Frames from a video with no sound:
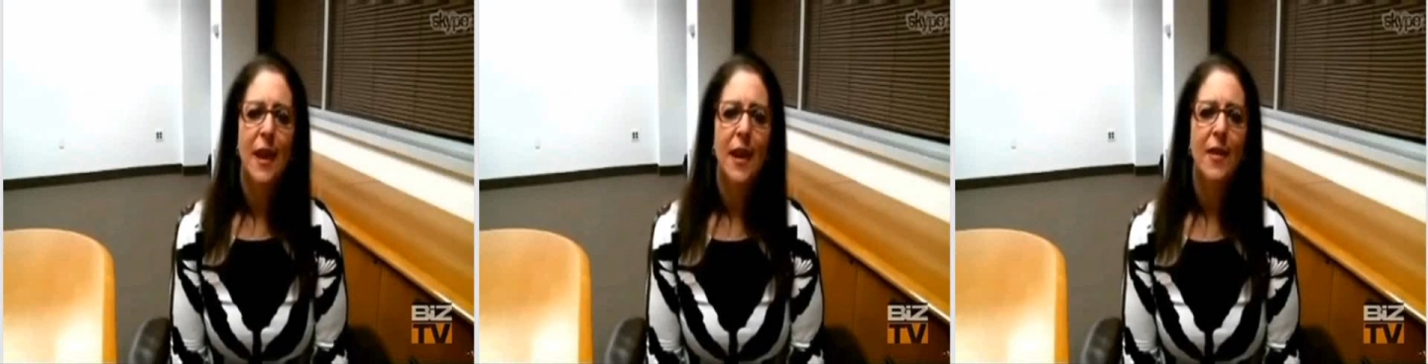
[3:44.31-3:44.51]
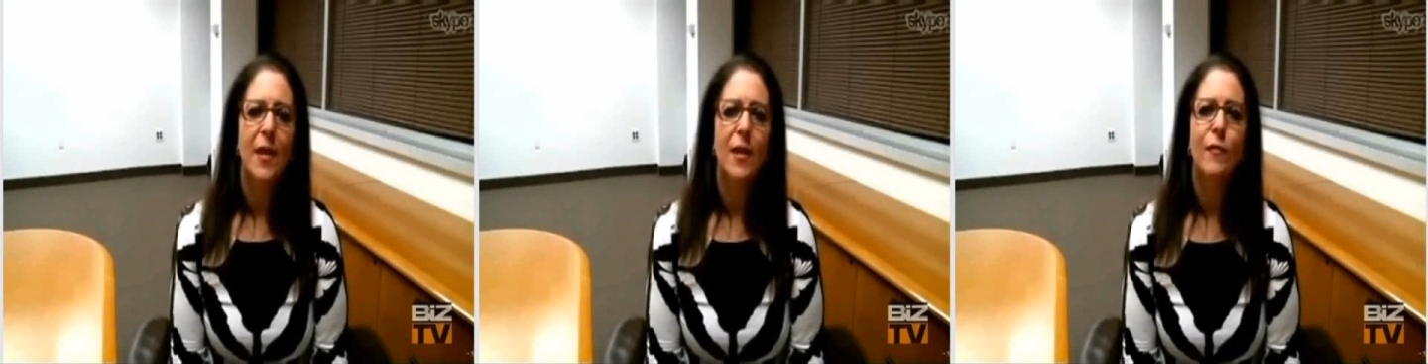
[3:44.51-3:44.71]

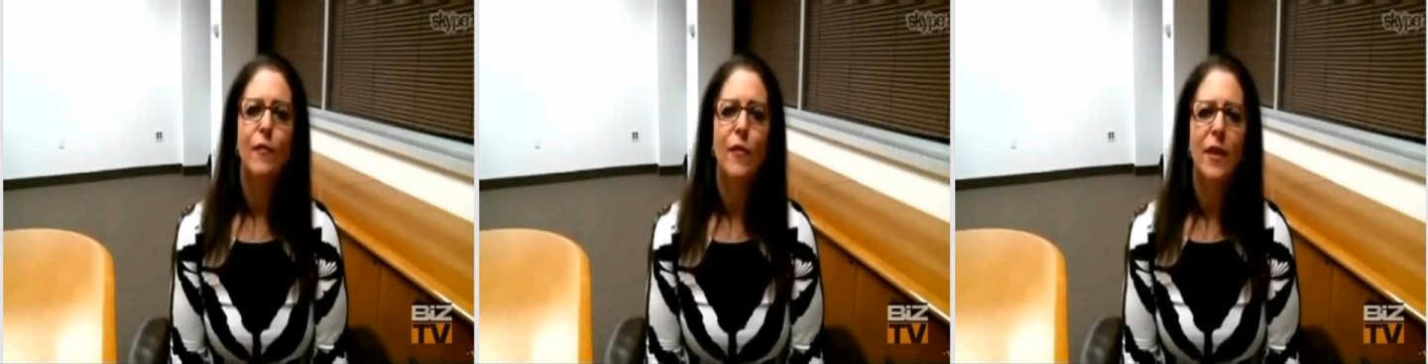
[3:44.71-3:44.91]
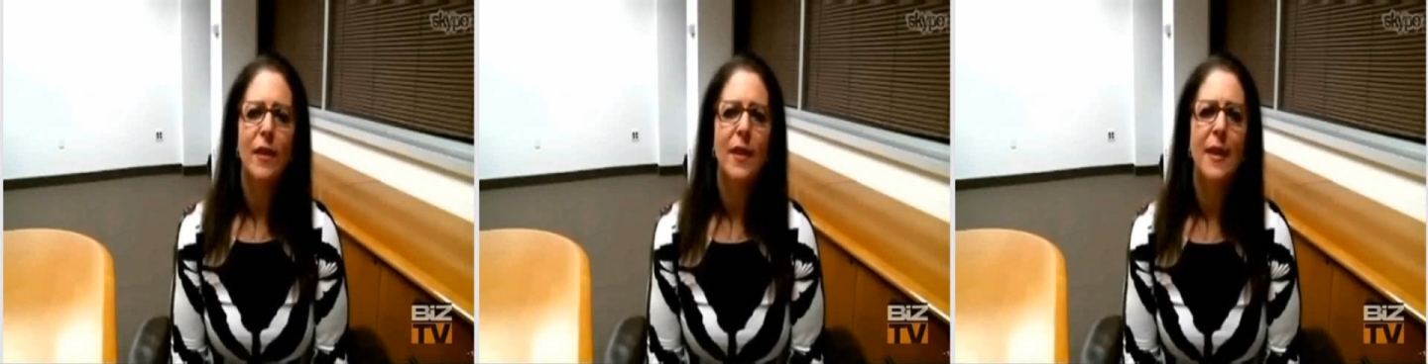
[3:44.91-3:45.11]
and they've
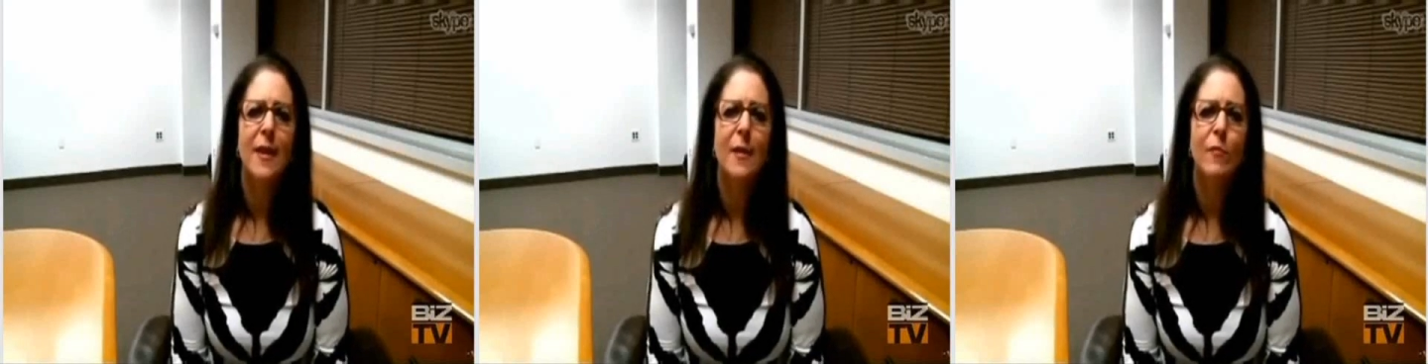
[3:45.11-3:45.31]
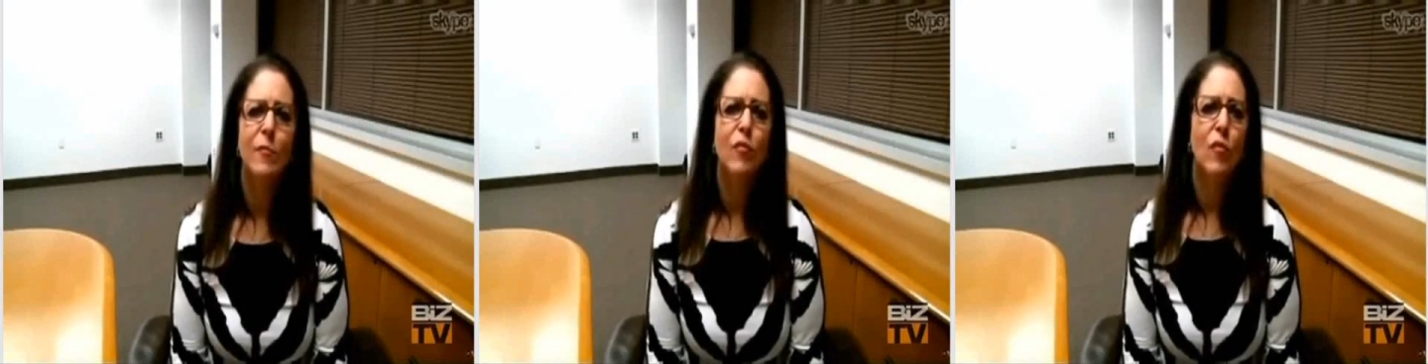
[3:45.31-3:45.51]
really
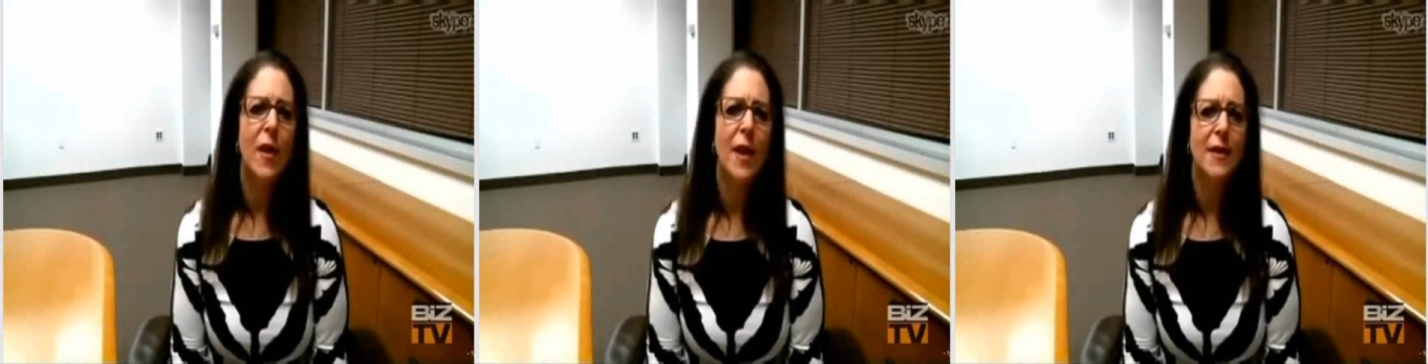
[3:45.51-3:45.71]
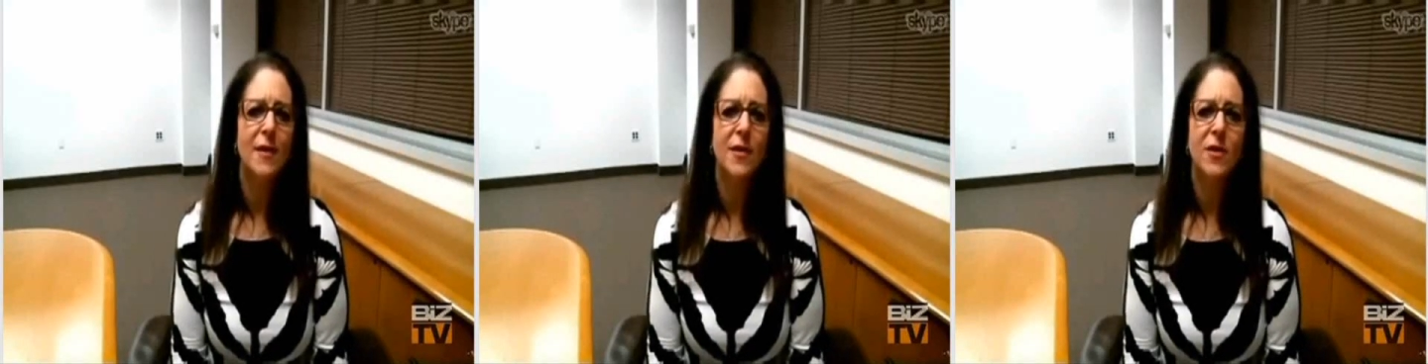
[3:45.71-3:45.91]

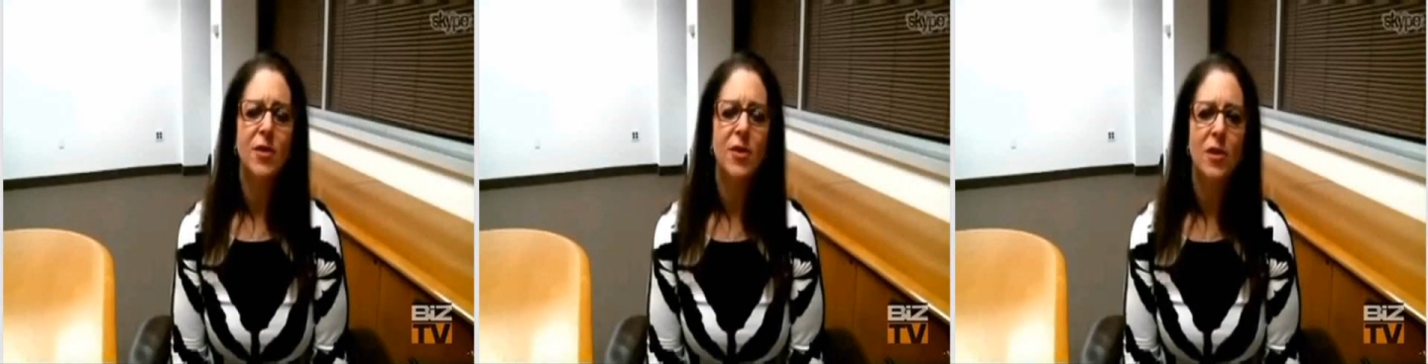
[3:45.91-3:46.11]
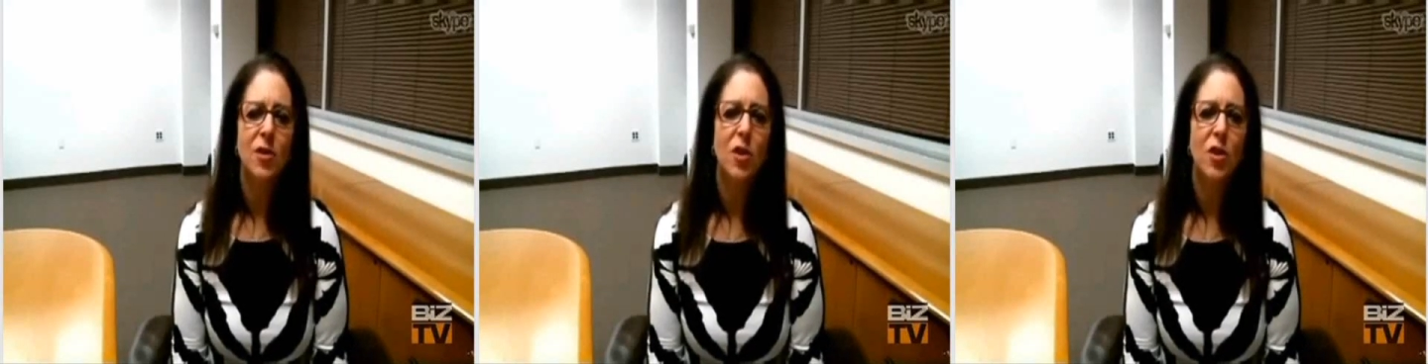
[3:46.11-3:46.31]
embraced
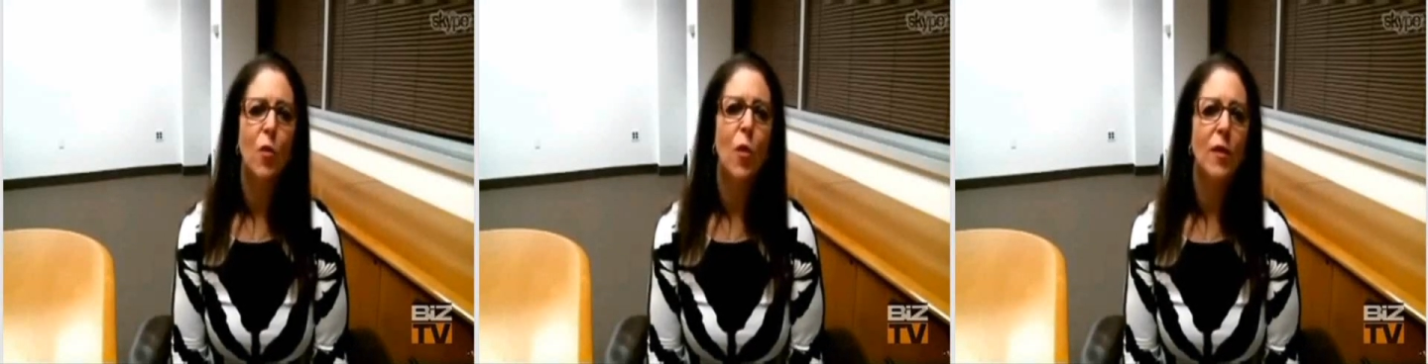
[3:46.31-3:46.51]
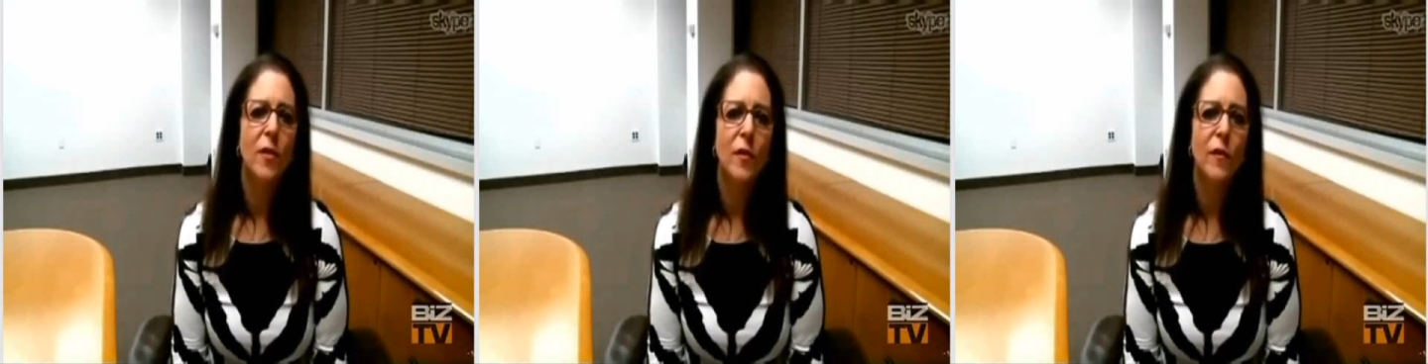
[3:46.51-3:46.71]
such a
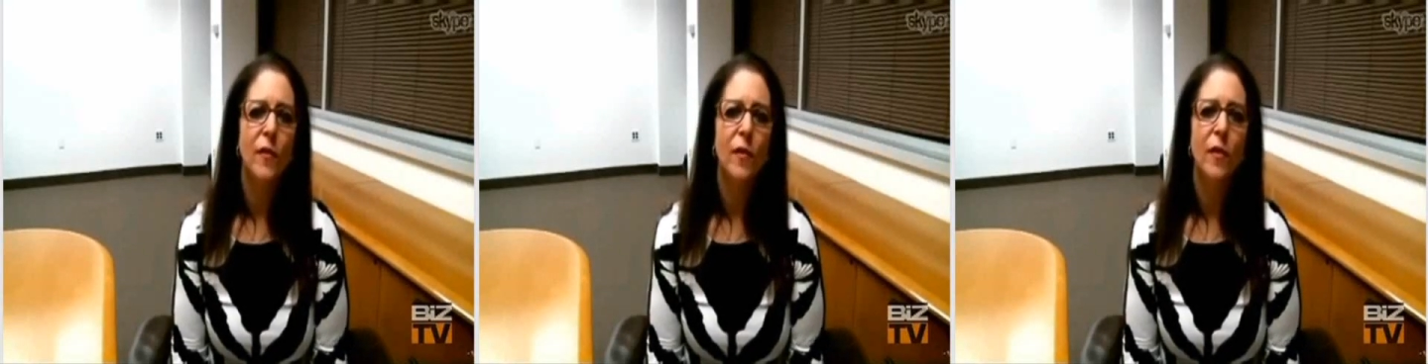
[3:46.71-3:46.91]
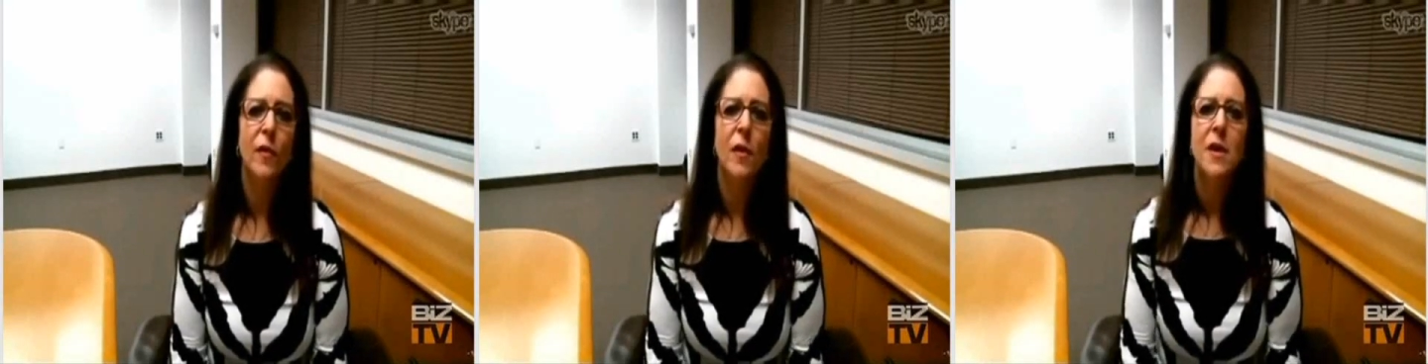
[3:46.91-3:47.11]

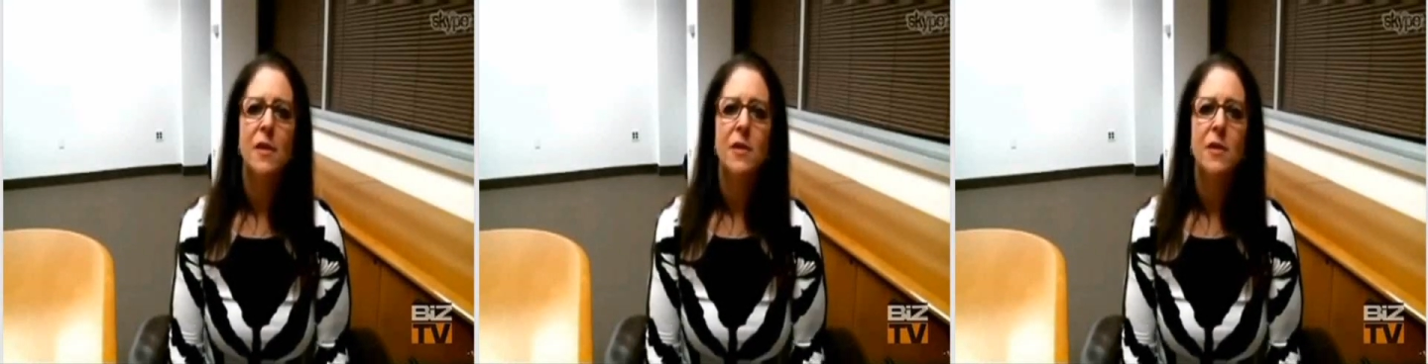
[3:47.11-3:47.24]
wonderful,